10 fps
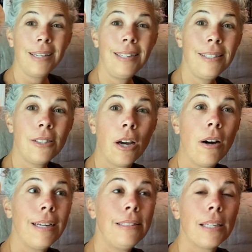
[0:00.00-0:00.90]
it is, y'all.
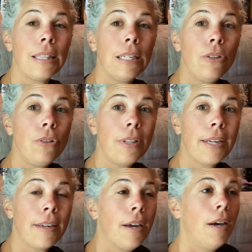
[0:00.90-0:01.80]
It's a little,
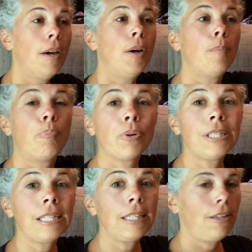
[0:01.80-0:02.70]
like, bristly